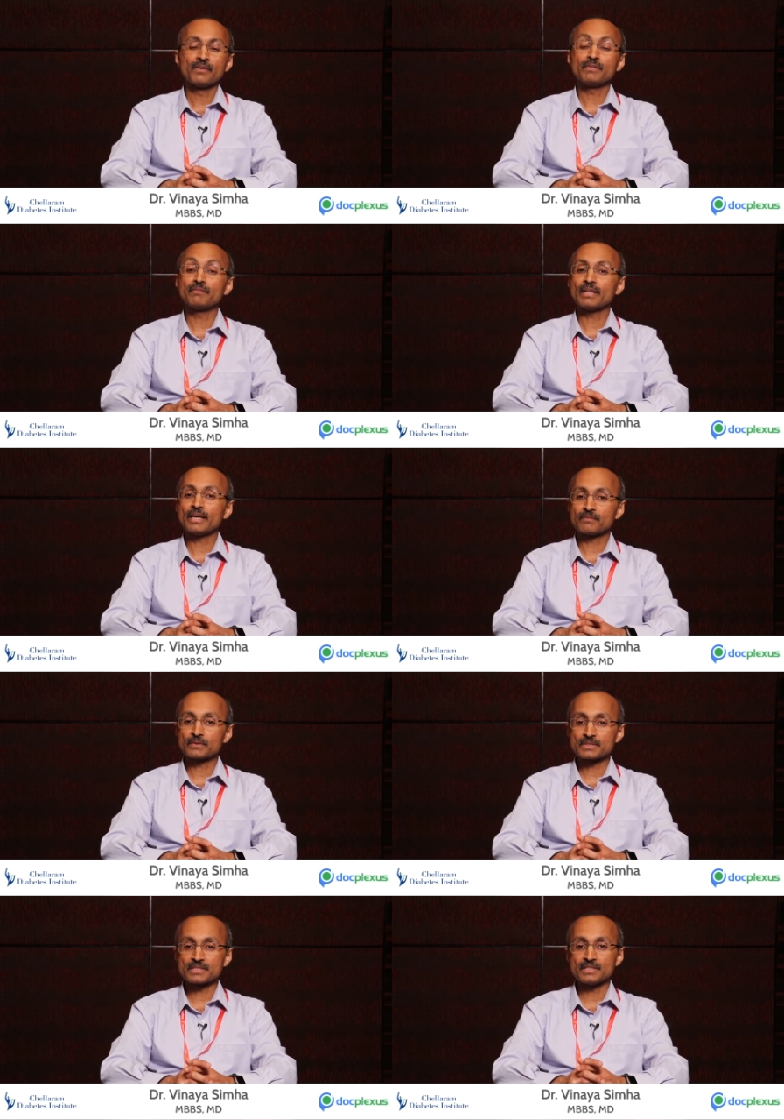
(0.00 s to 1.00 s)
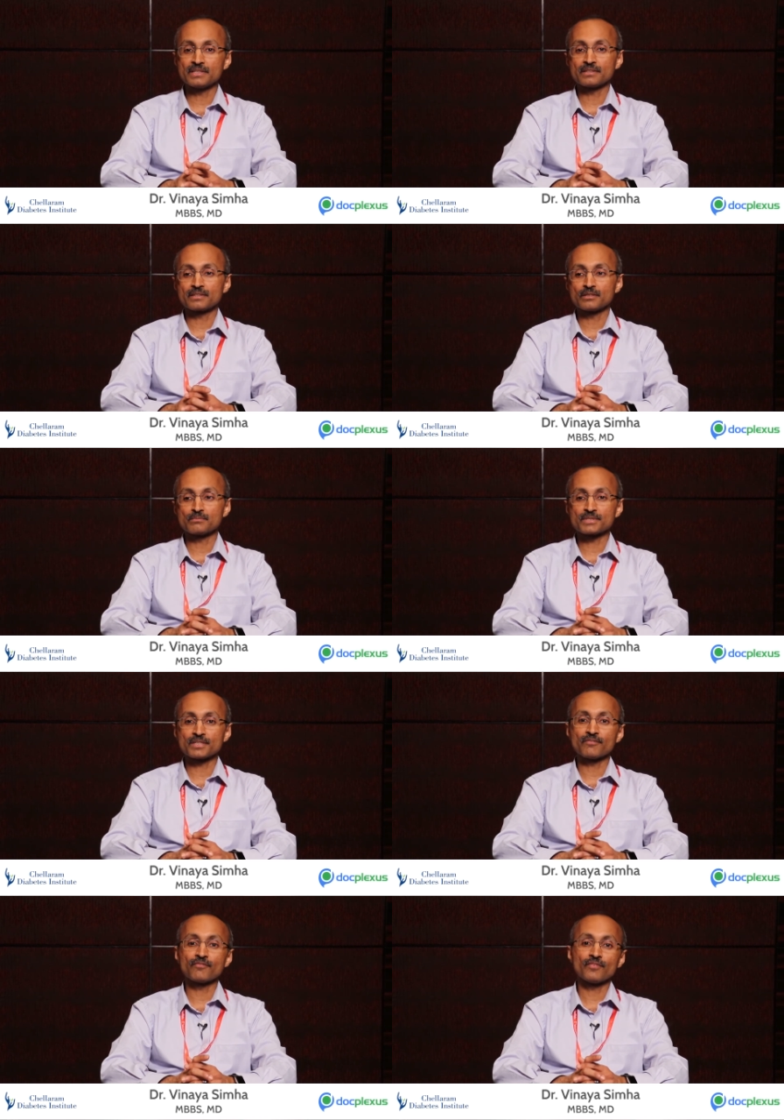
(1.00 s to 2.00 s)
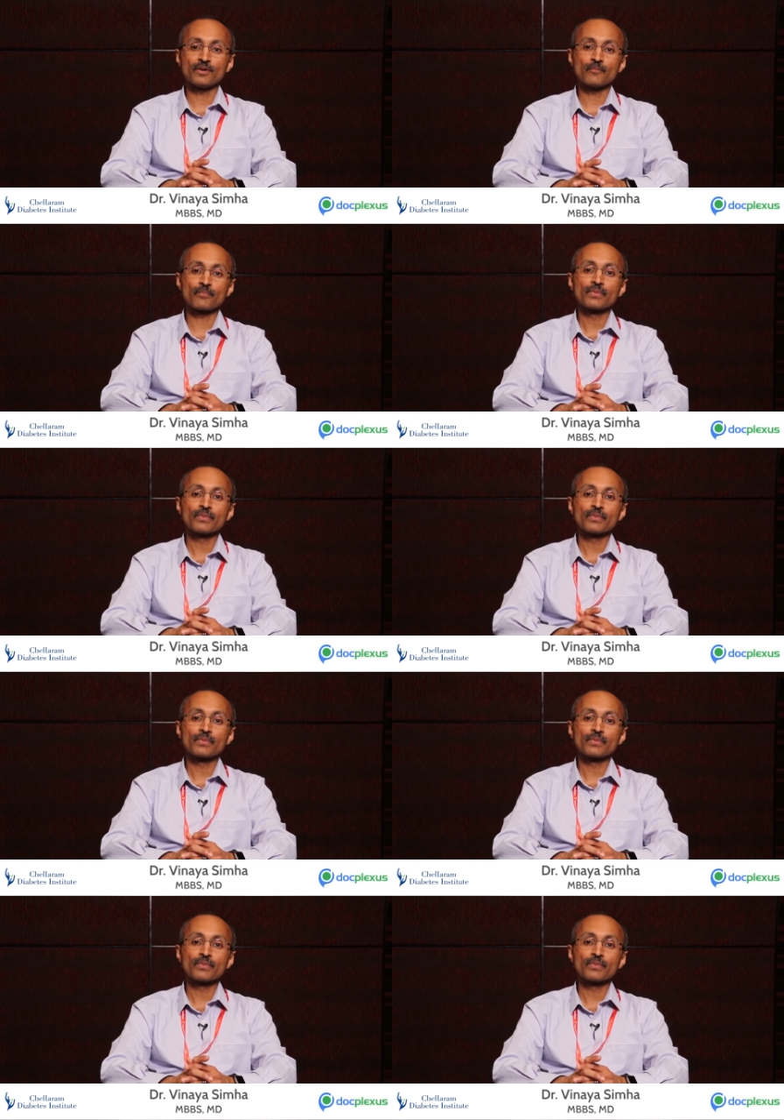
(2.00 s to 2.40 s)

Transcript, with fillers: we will have to see in terms of uh,